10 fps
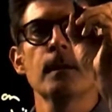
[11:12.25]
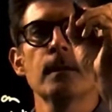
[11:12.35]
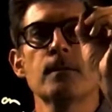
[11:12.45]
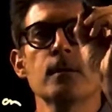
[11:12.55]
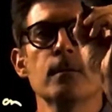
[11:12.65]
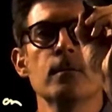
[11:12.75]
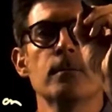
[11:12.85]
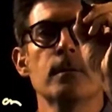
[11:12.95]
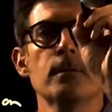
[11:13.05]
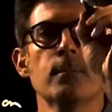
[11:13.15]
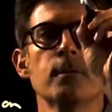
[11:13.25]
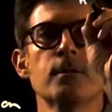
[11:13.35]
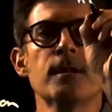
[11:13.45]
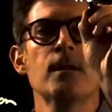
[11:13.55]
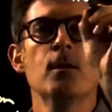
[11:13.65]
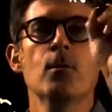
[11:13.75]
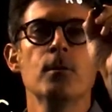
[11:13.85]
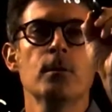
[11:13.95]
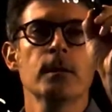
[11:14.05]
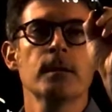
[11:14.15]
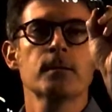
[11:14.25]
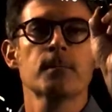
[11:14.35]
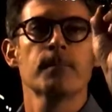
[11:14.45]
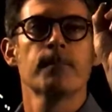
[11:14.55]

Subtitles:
So we'll just say no nucleus.